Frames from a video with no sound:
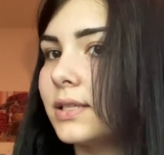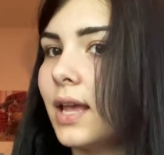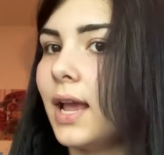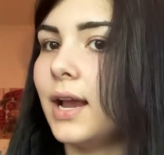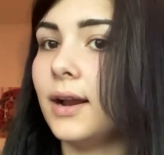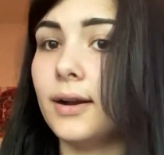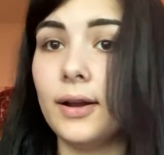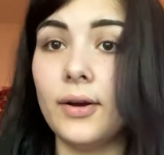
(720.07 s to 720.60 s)

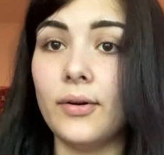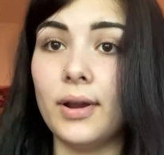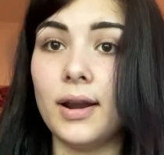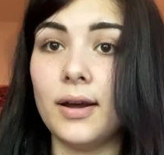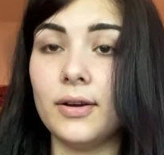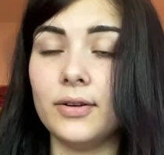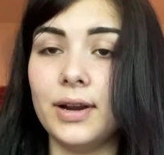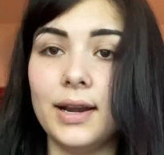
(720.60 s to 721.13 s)
hair going
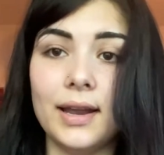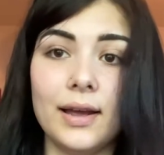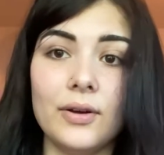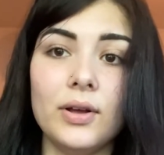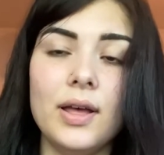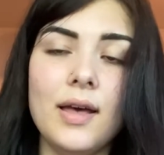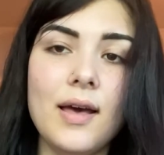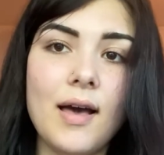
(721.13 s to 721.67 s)
on right now.
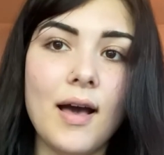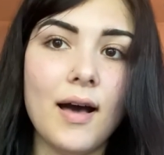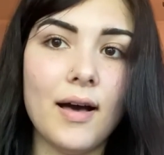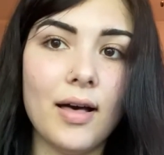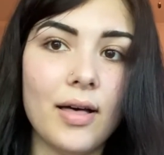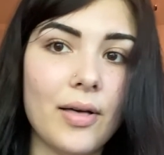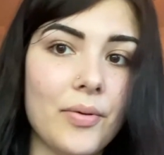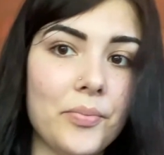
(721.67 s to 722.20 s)

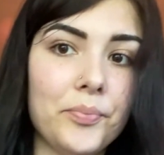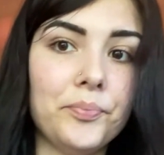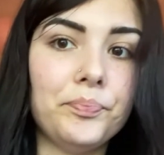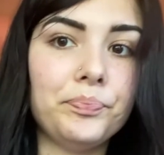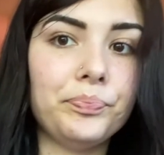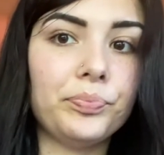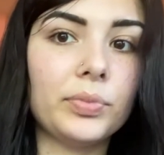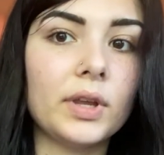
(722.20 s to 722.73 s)

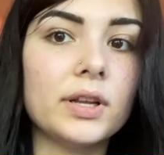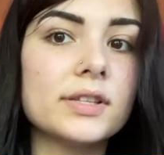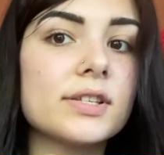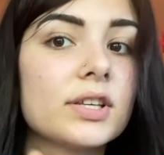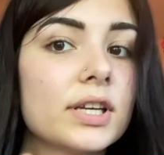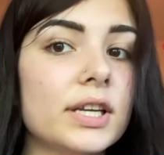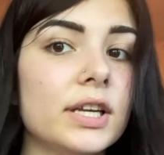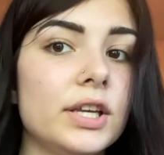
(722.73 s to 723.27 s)
It's
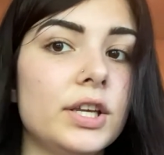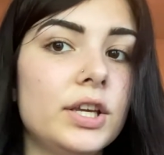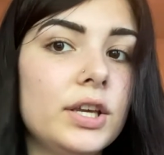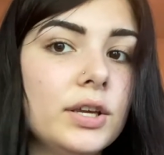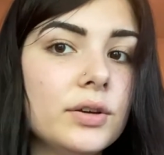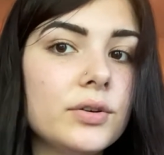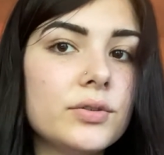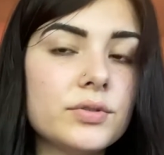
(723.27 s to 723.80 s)
looking
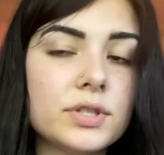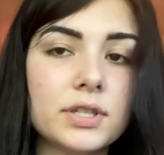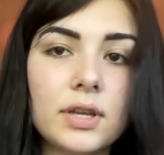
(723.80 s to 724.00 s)
cute.